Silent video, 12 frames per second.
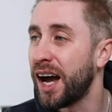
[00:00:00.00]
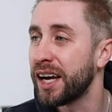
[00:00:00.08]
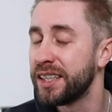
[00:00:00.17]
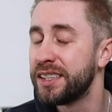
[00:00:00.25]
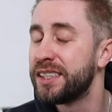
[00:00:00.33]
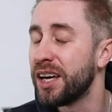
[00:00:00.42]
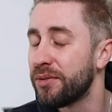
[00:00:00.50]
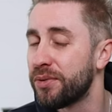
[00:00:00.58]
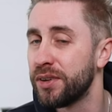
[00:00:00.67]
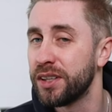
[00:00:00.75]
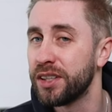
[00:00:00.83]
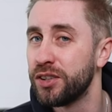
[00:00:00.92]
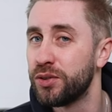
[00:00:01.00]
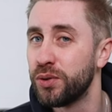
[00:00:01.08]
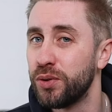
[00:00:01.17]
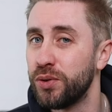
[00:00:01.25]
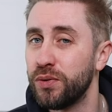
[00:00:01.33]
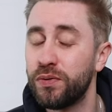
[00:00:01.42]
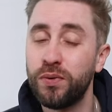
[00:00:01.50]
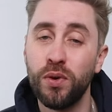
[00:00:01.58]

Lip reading: I could definitely do